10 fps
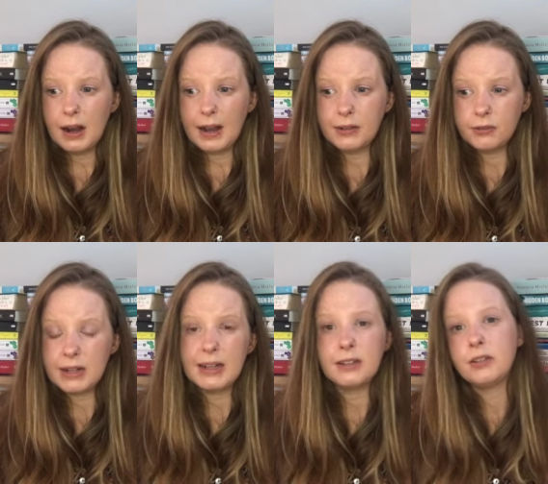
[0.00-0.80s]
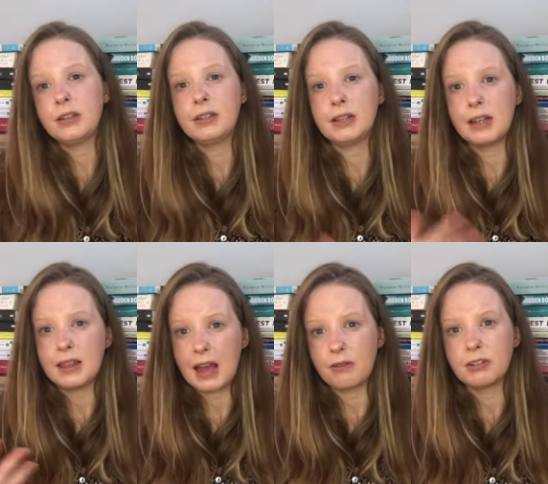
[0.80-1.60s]
it's really interesting in
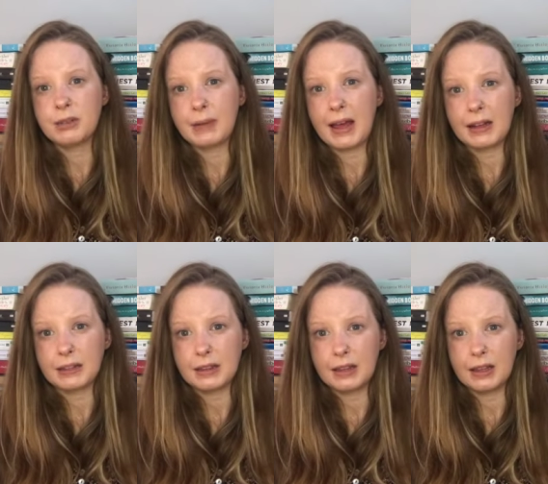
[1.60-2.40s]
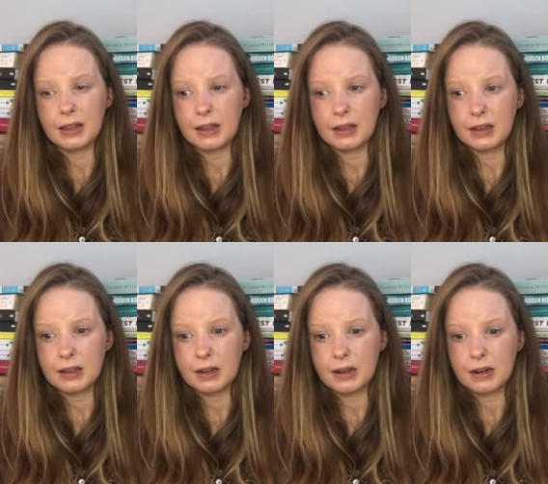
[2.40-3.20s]
that respect that
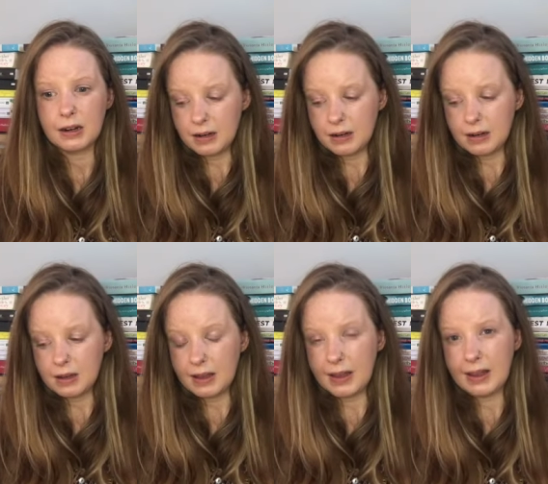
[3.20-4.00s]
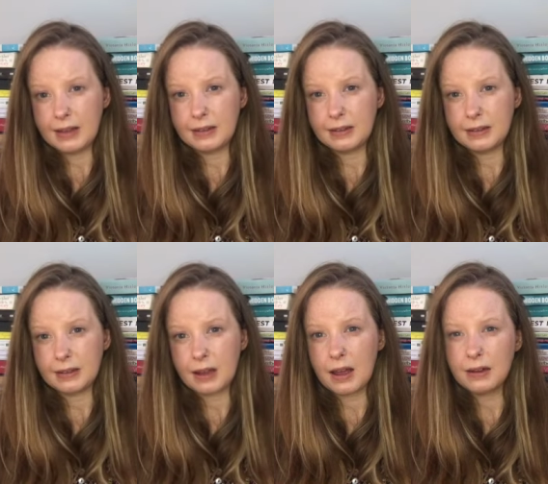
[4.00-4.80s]
it's
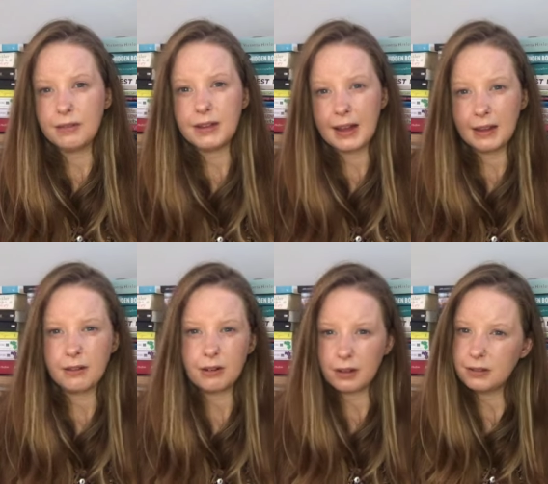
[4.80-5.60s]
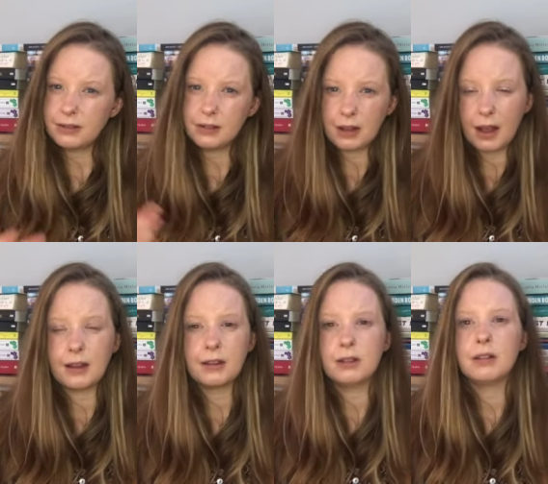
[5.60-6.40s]
kind of a take on our
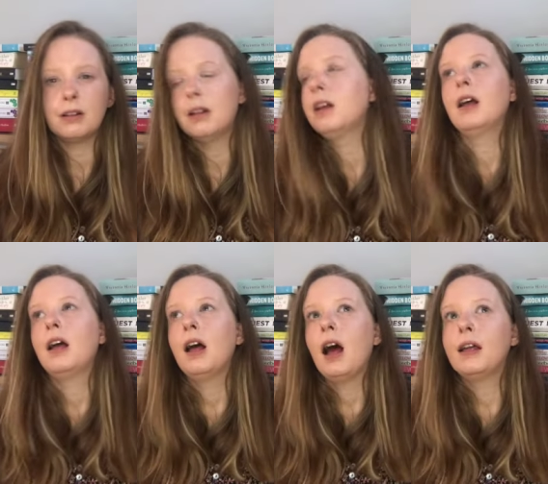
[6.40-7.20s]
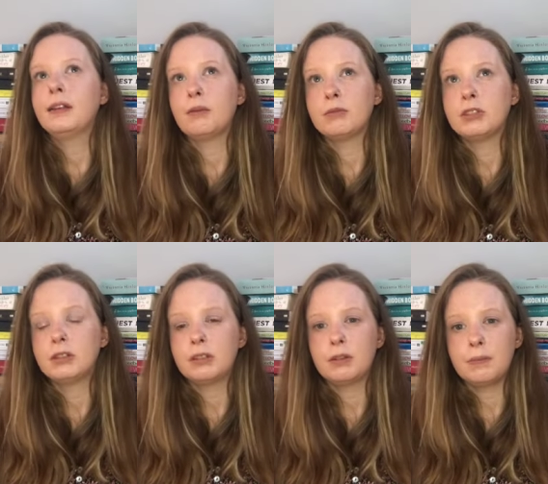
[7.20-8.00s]
societal
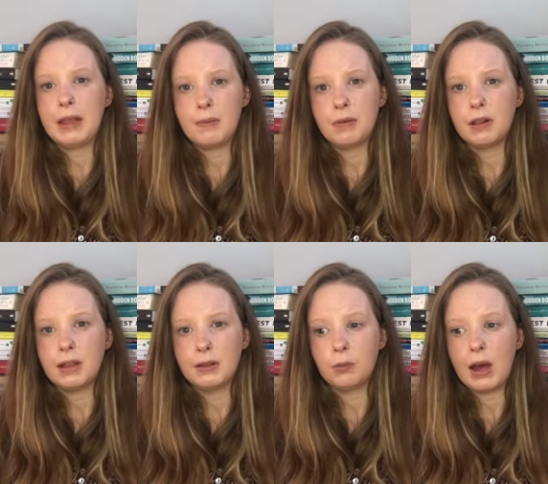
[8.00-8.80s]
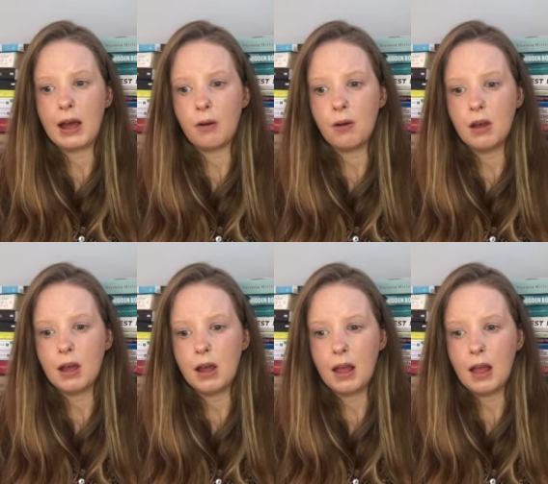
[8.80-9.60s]
assumptions of people as well.
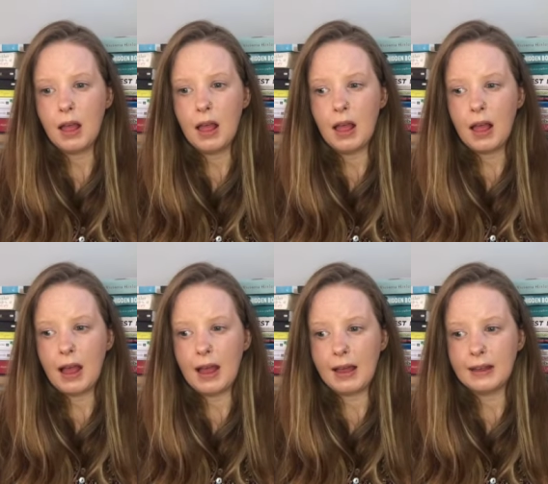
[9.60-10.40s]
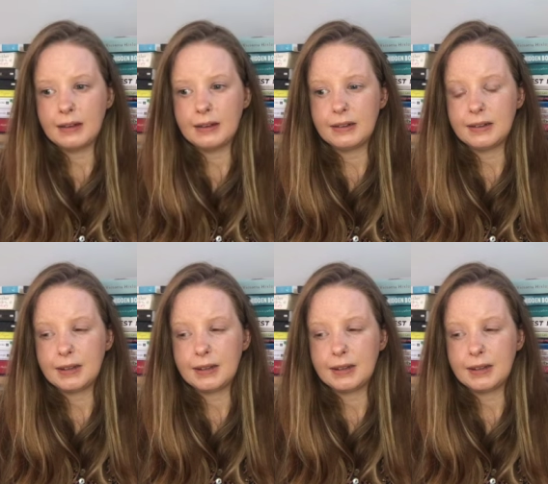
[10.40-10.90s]
And